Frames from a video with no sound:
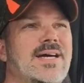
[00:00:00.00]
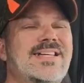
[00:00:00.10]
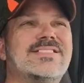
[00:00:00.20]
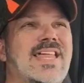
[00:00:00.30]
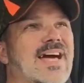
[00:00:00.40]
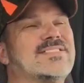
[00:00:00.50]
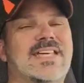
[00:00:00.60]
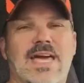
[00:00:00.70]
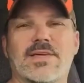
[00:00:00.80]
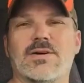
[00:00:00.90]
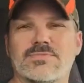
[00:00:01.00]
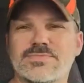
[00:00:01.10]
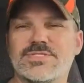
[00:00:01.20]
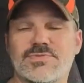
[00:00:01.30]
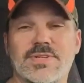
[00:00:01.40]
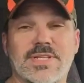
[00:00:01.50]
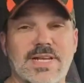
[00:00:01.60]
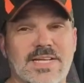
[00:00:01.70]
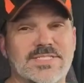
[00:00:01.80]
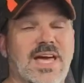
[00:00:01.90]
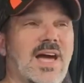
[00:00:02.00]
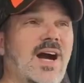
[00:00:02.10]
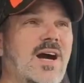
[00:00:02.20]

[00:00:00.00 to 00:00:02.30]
It's a nice day, though. It's a really nice day.